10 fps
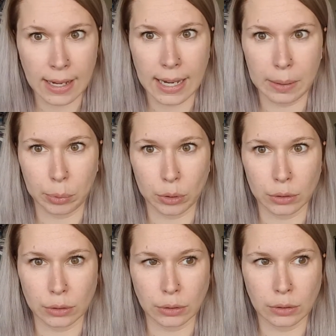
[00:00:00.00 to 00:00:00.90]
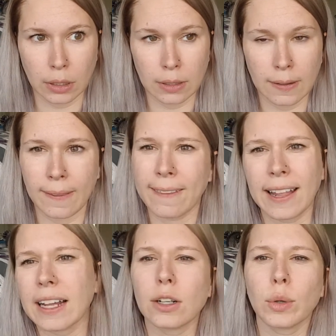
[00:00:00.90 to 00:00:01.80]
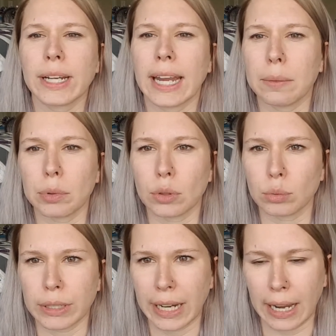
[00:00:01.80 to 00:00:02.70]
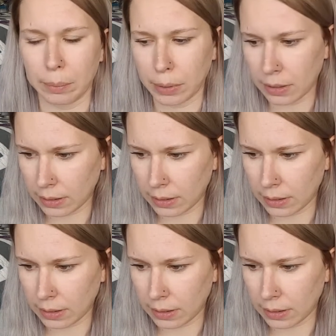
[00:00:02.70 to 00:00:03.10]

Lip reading: April, a quick April recap,